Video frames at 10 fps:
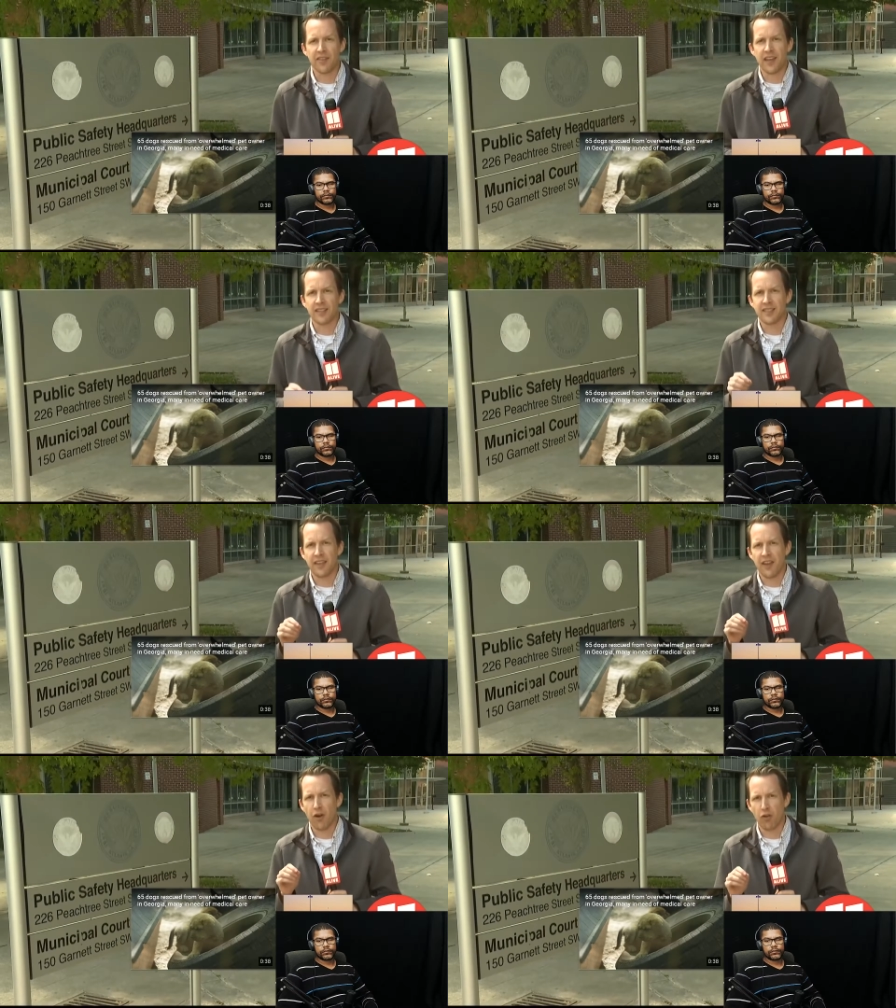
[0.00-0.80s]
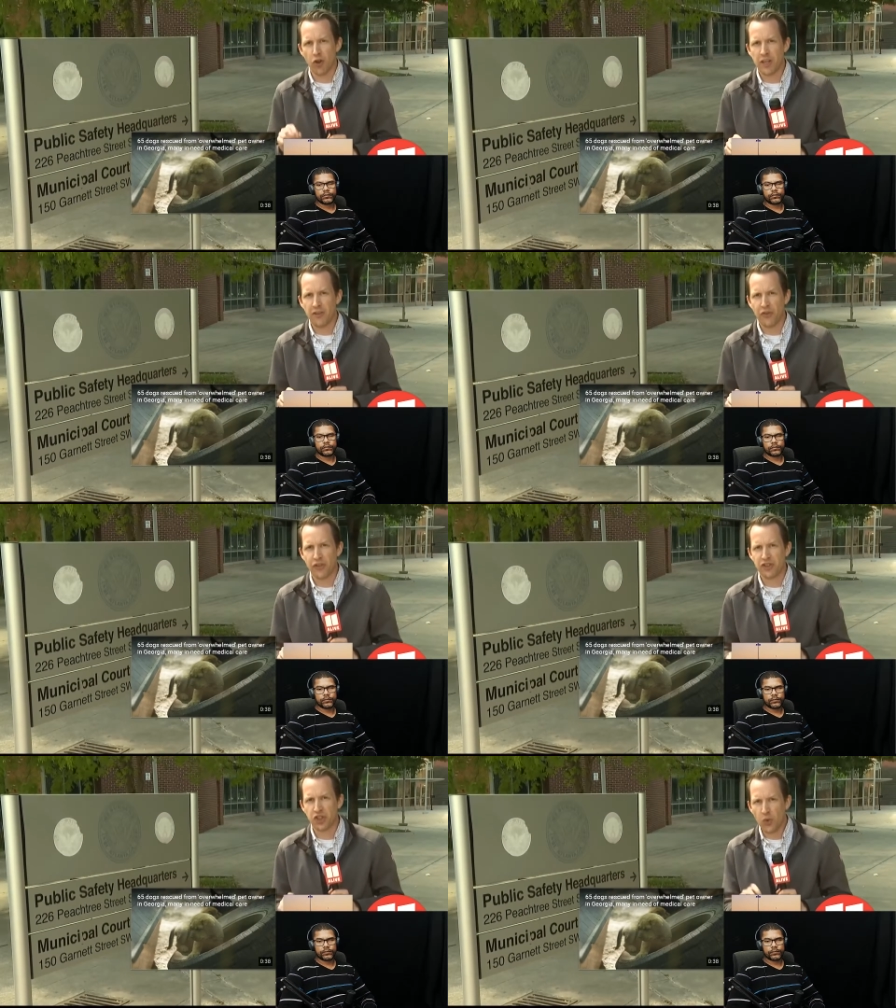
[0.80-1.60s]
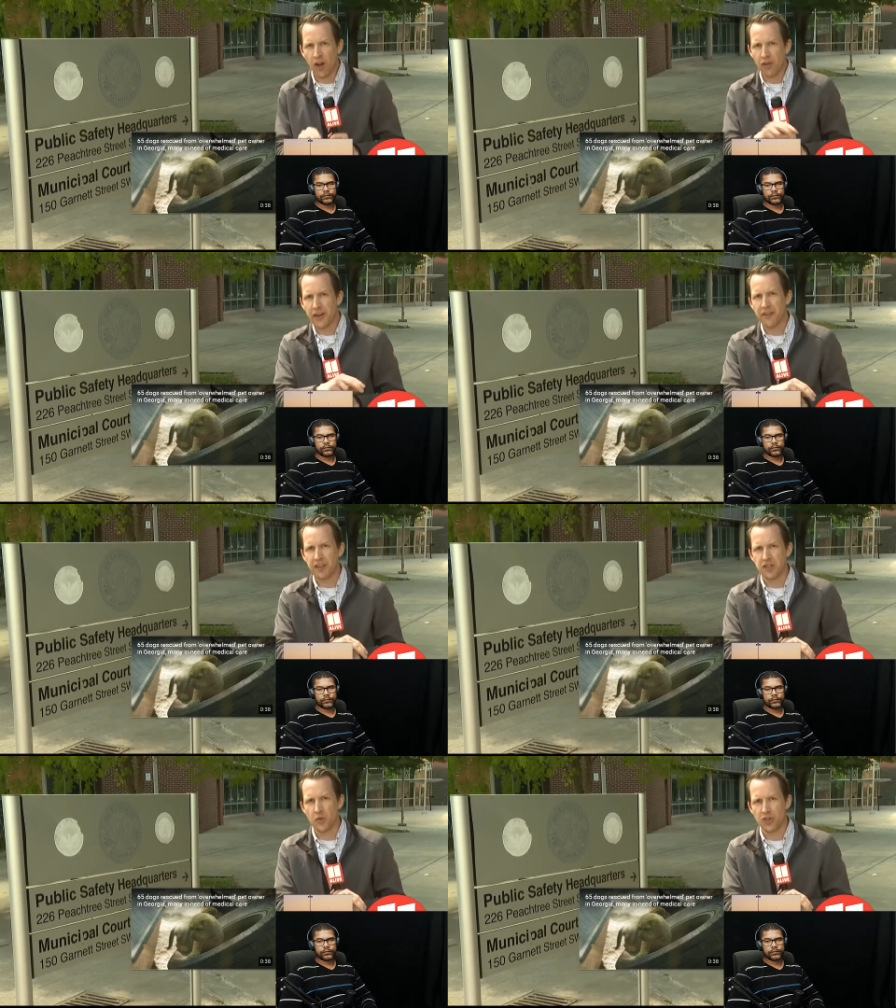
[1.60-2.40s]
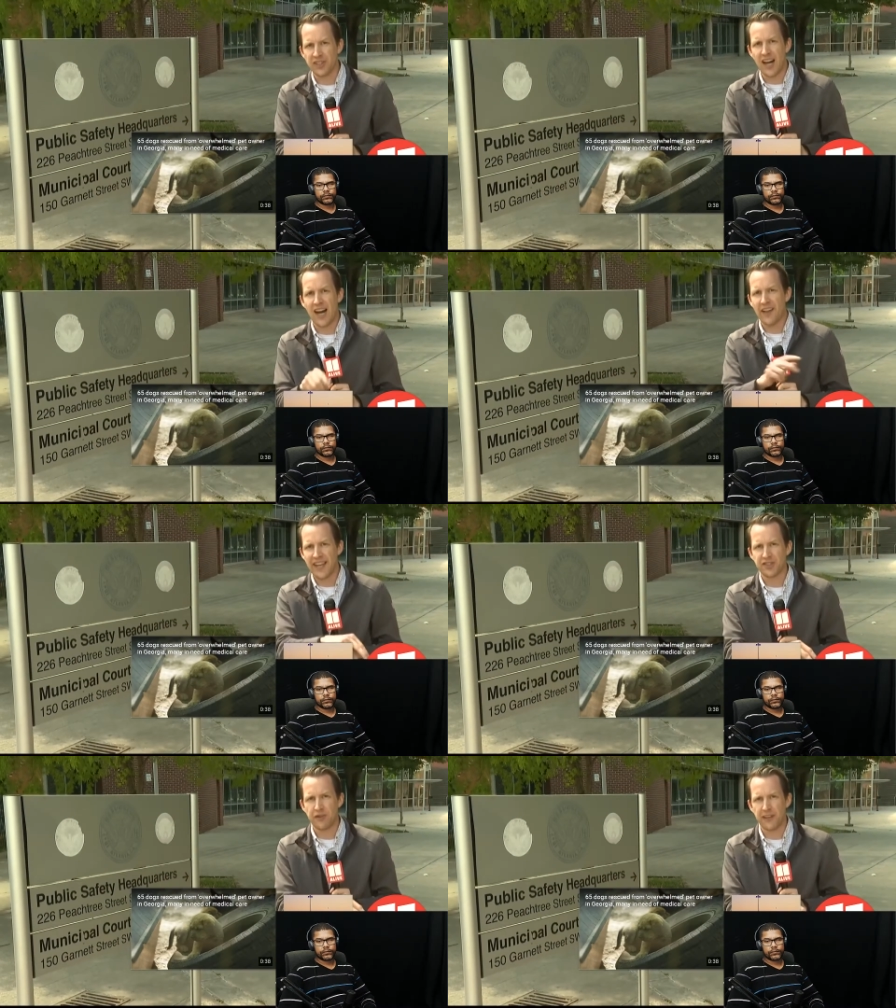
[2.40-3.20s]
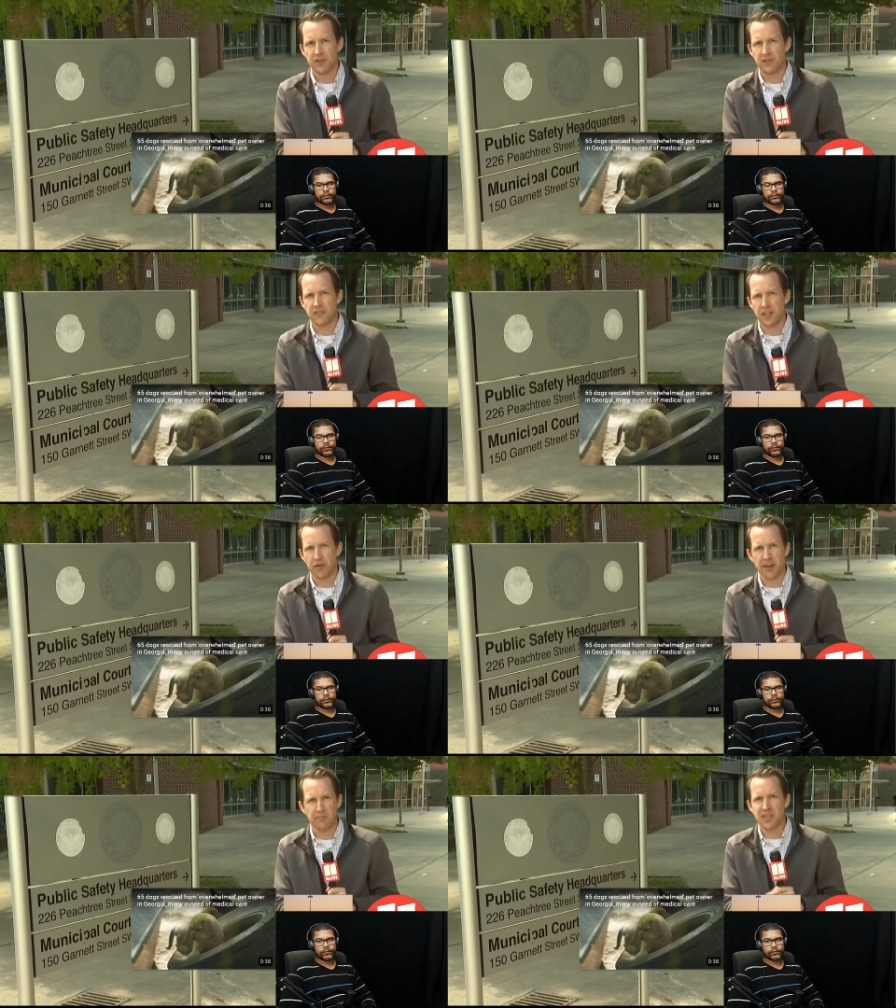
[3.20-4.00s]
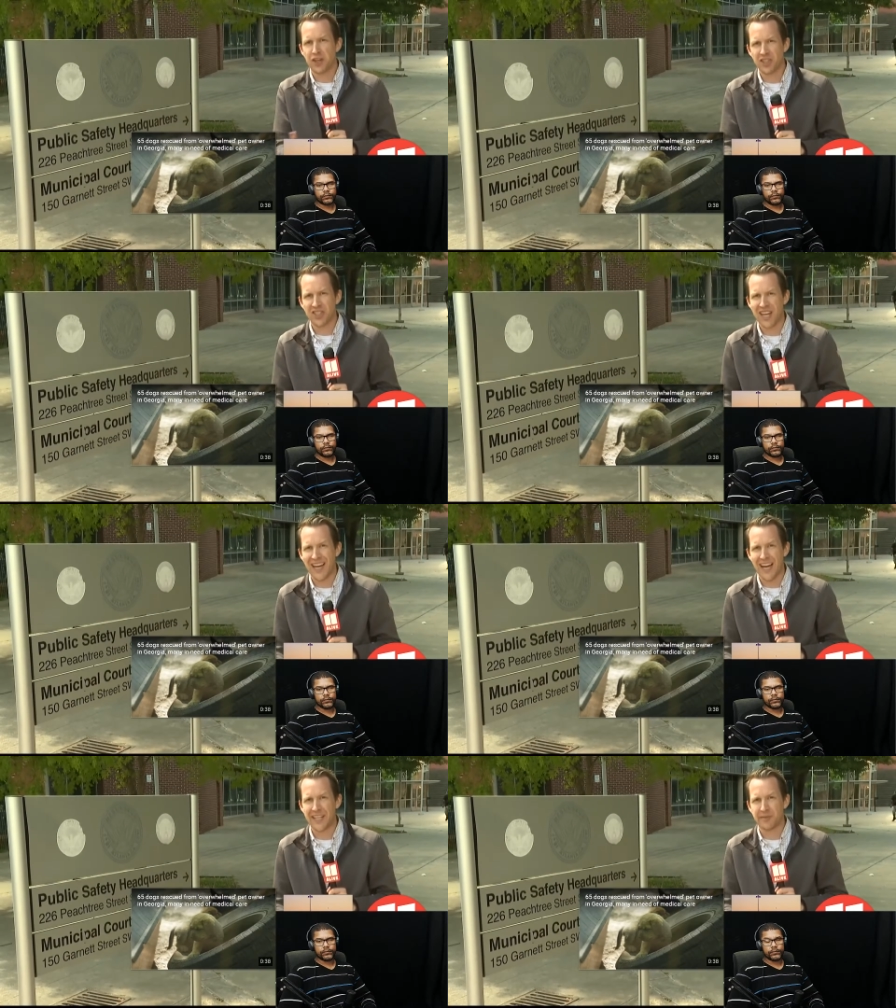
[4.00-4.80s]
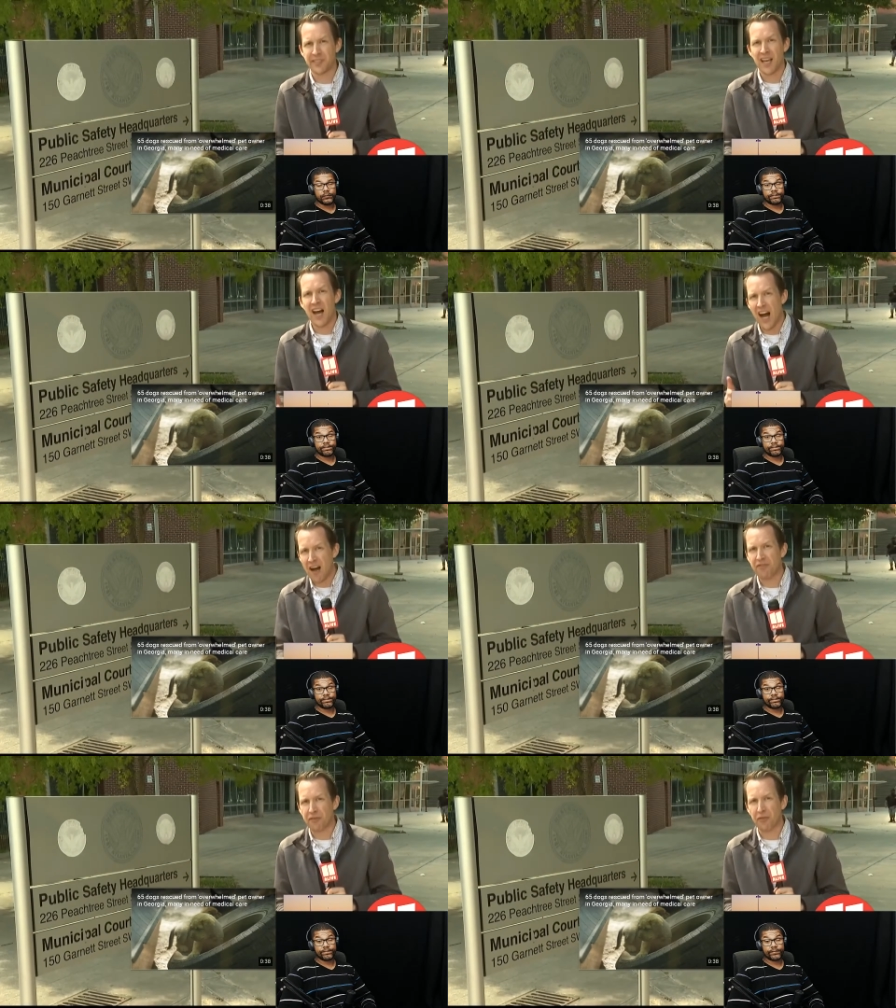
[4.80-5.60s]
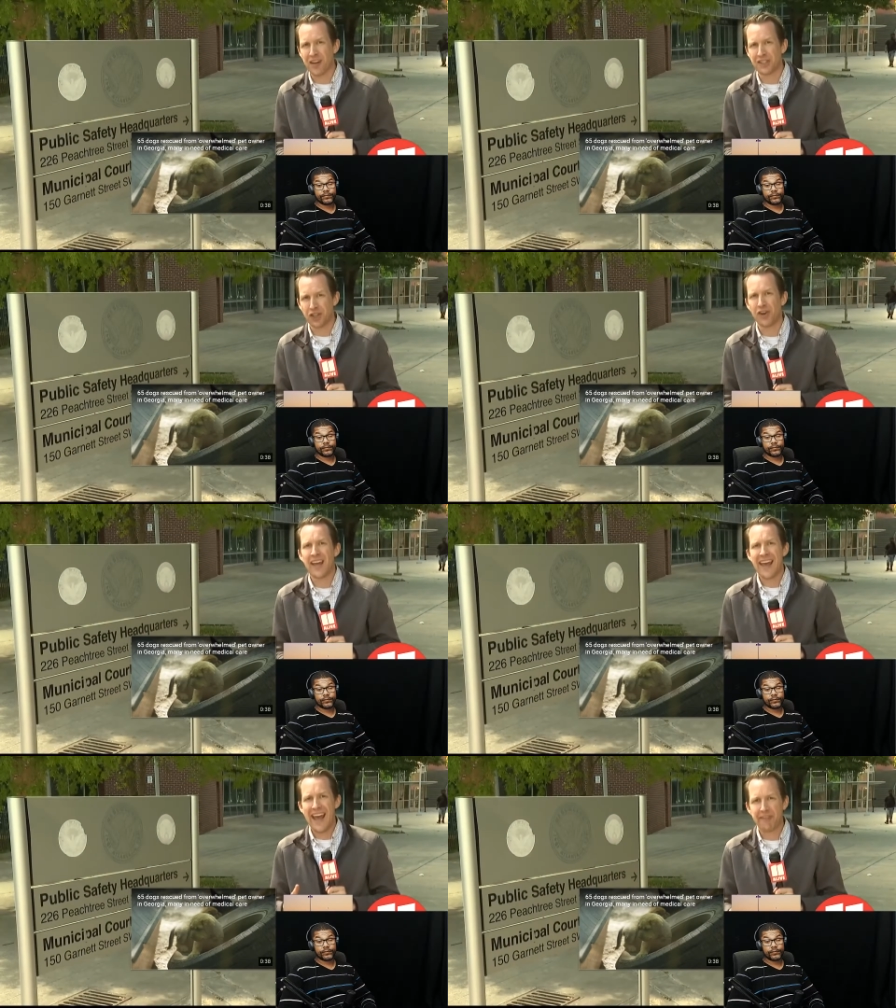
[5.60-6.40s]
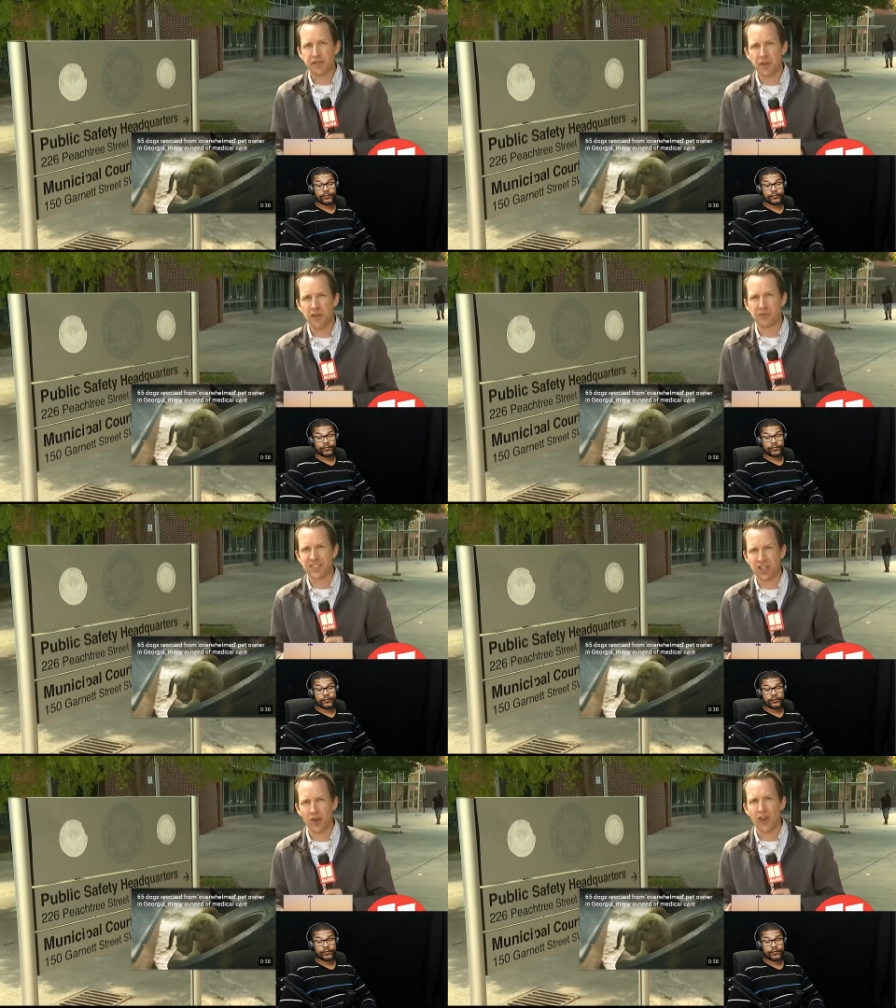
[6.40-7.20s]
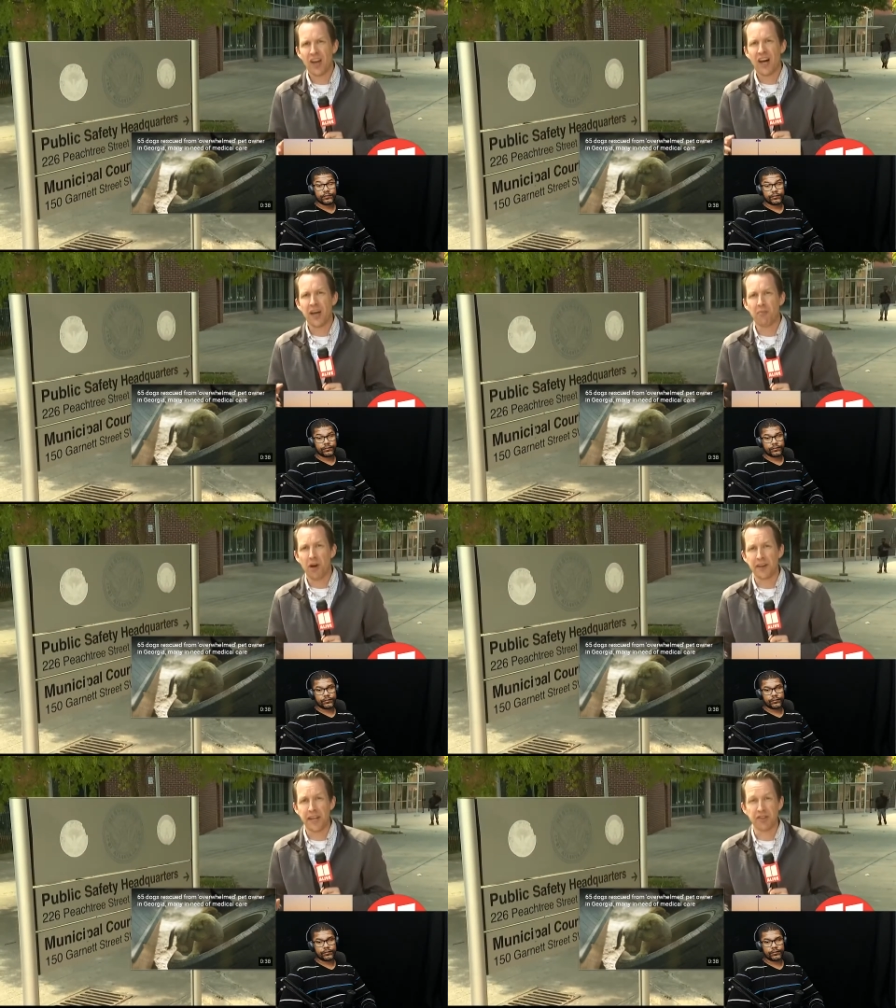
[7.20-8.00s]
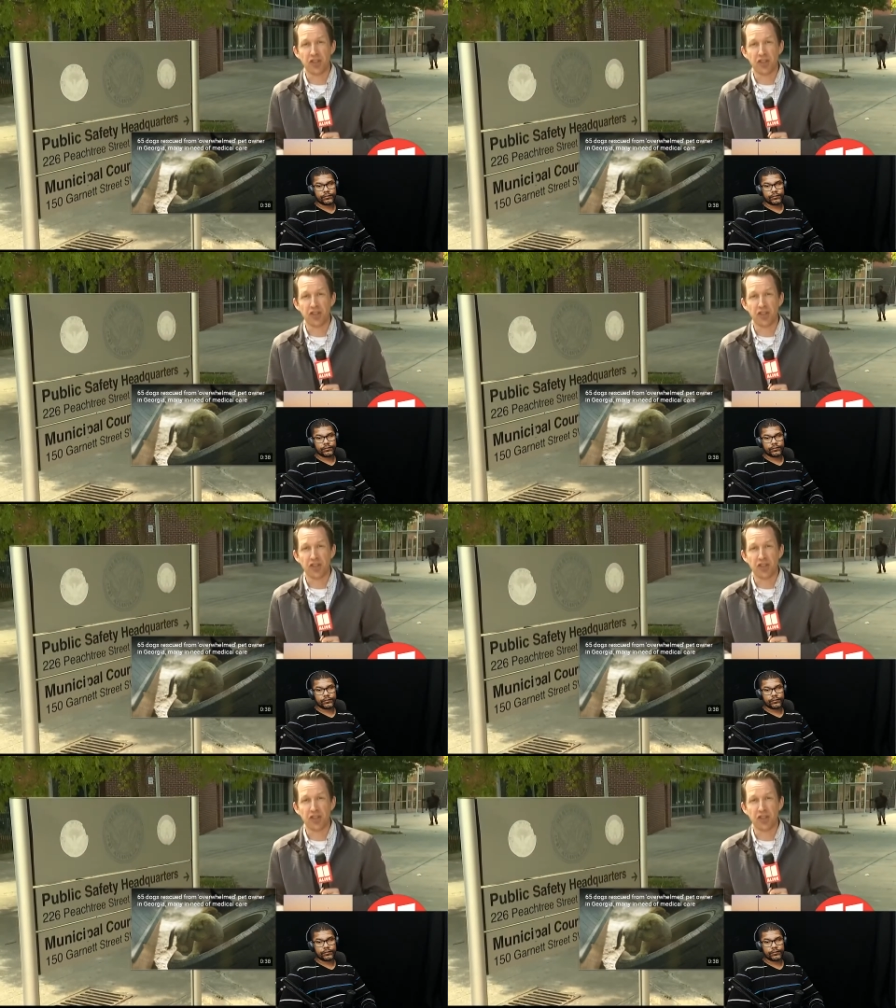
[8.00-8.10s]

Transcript: They say they are looking for the two other individuals on that surveillance video that appeared to take items off of Frazier after he was killed on Monday.